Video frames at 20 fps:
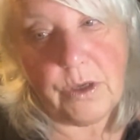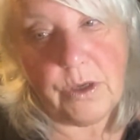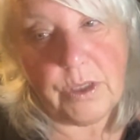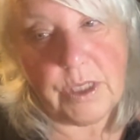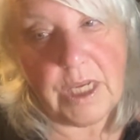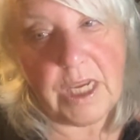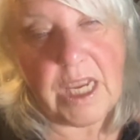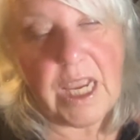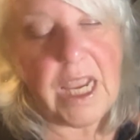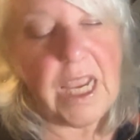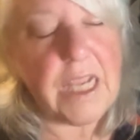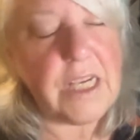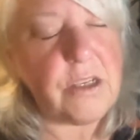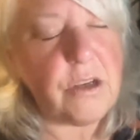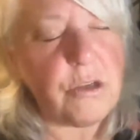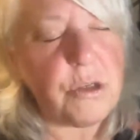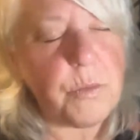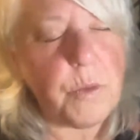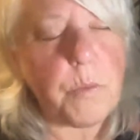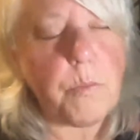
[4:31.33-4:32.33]
all day. It's
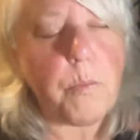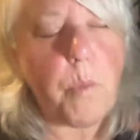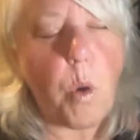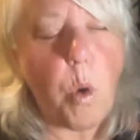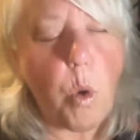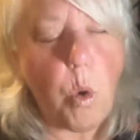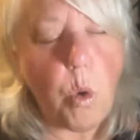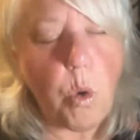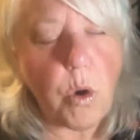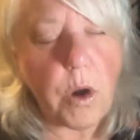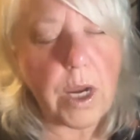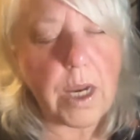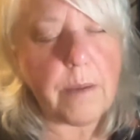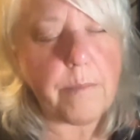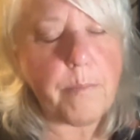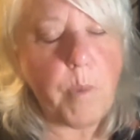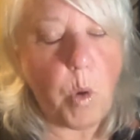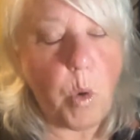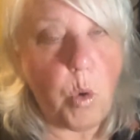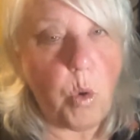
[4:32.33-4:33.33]
also been
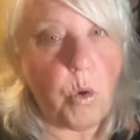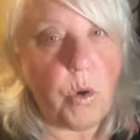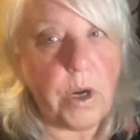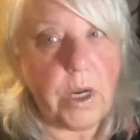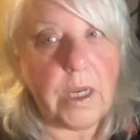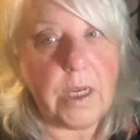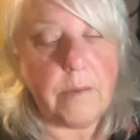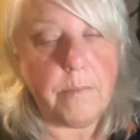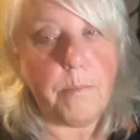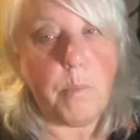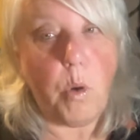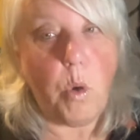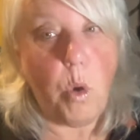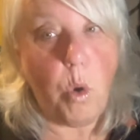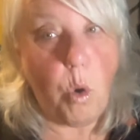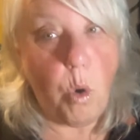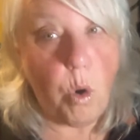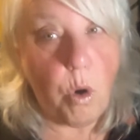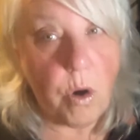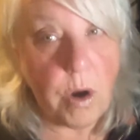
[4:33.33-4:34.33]
pouring
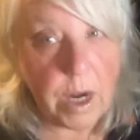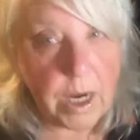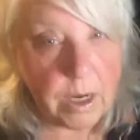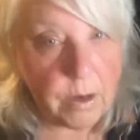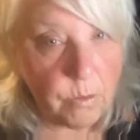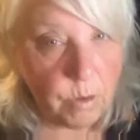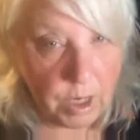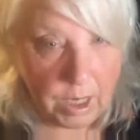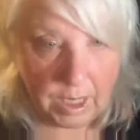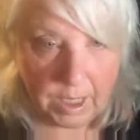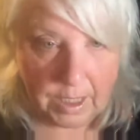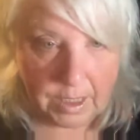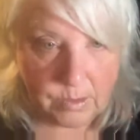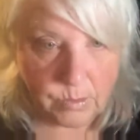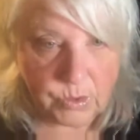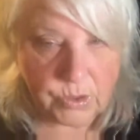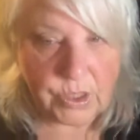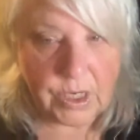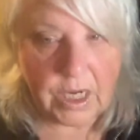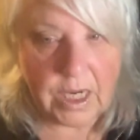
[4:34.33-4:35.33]
rain,
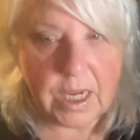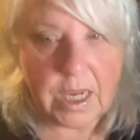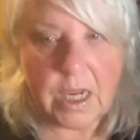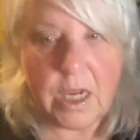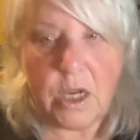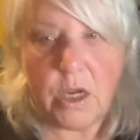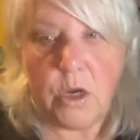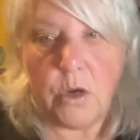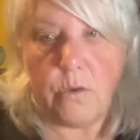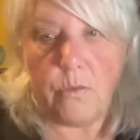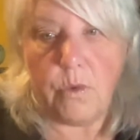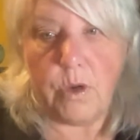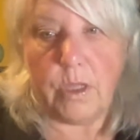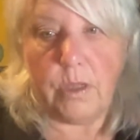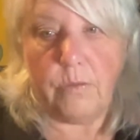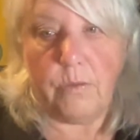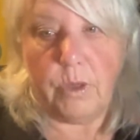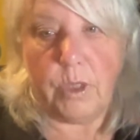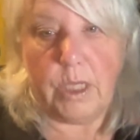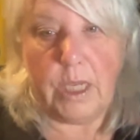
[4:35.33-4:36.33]
which I
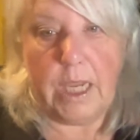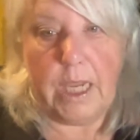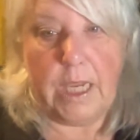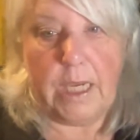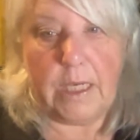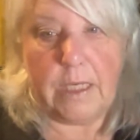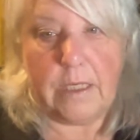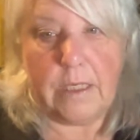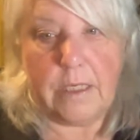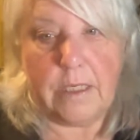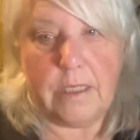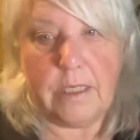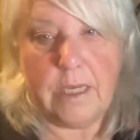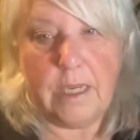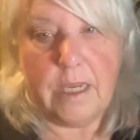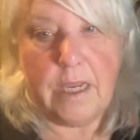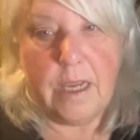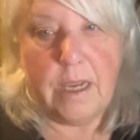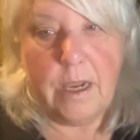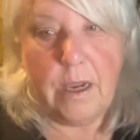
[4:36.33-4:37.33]
really, really hate.
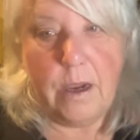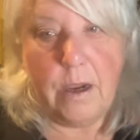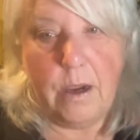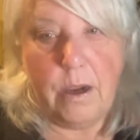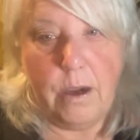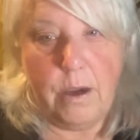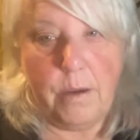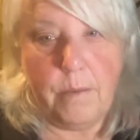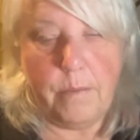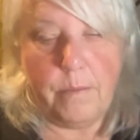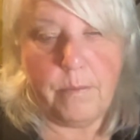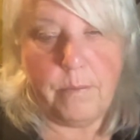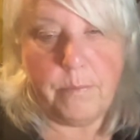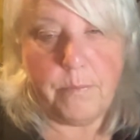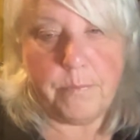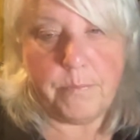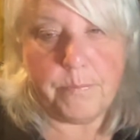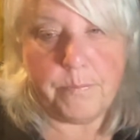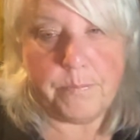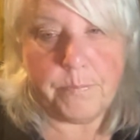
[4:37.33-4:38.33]

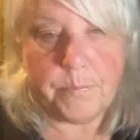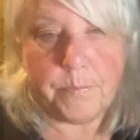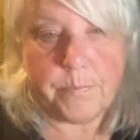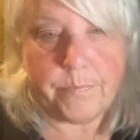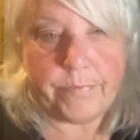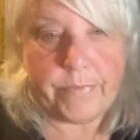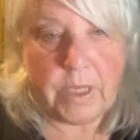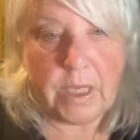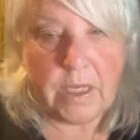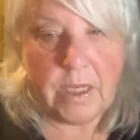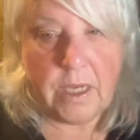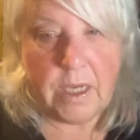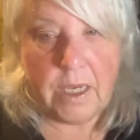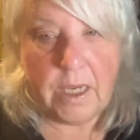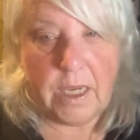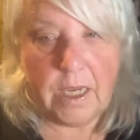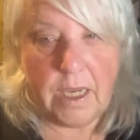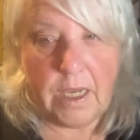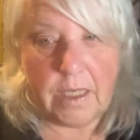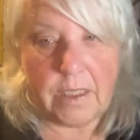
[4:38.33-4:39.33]

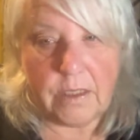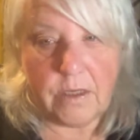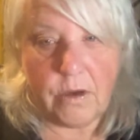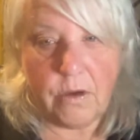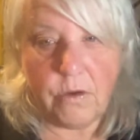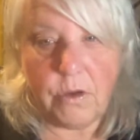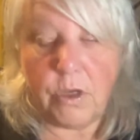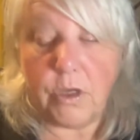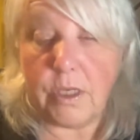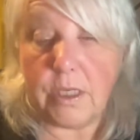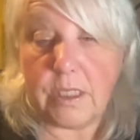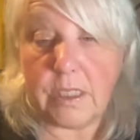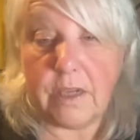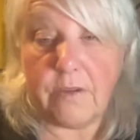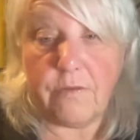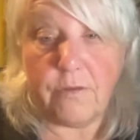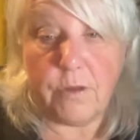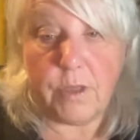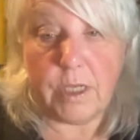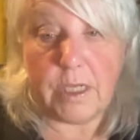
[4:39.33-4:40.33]
And oh, you're gonna stay
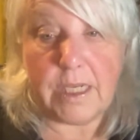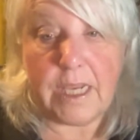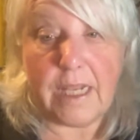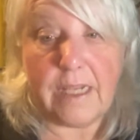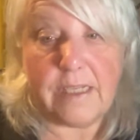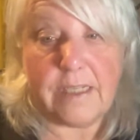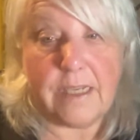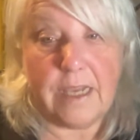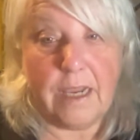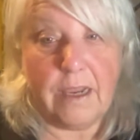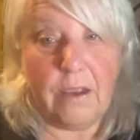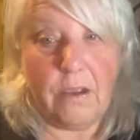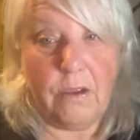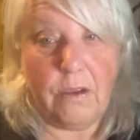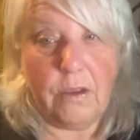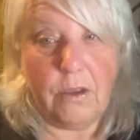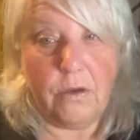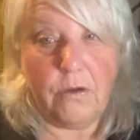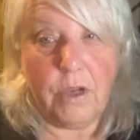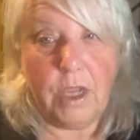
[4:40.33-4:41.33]
for the tent sale?
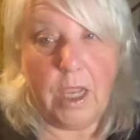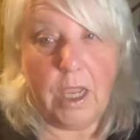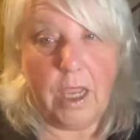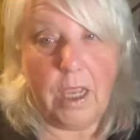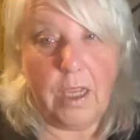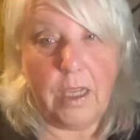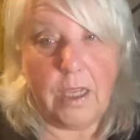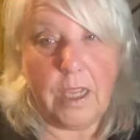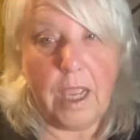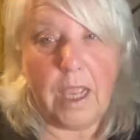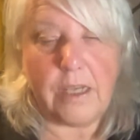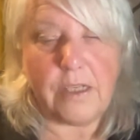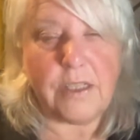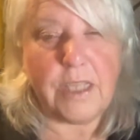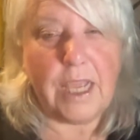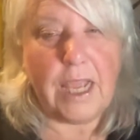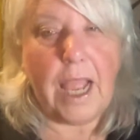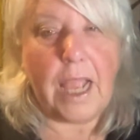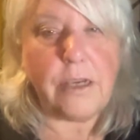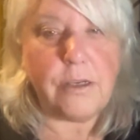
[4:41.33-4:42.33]
Okay, yeah.
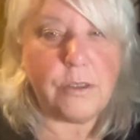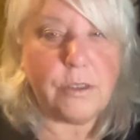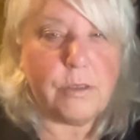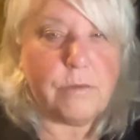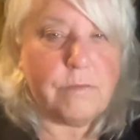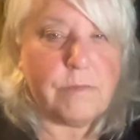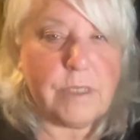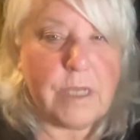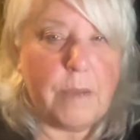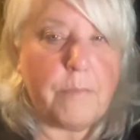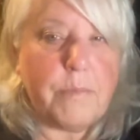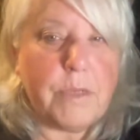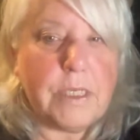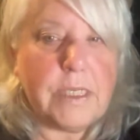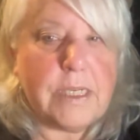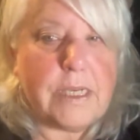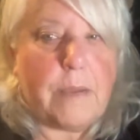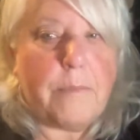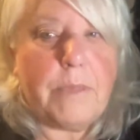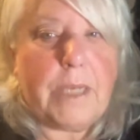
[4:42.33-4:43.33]

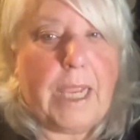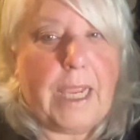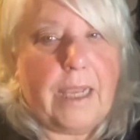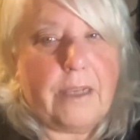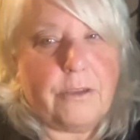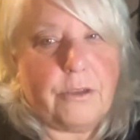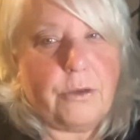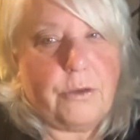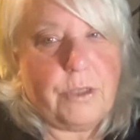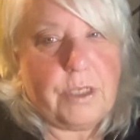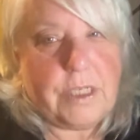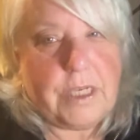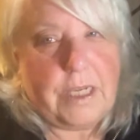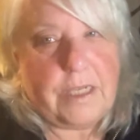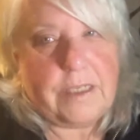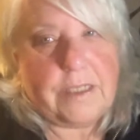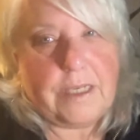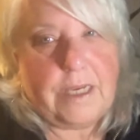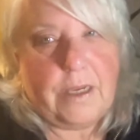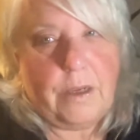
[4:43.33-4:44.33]
Someday I'll do the
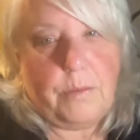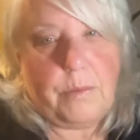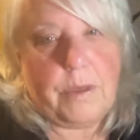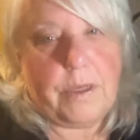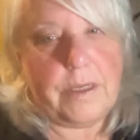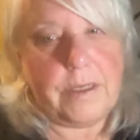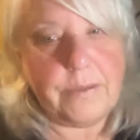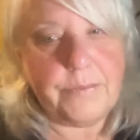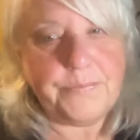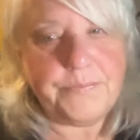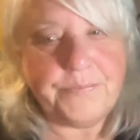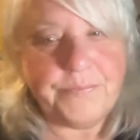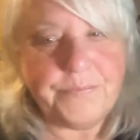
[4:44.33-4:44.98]
tent sale, but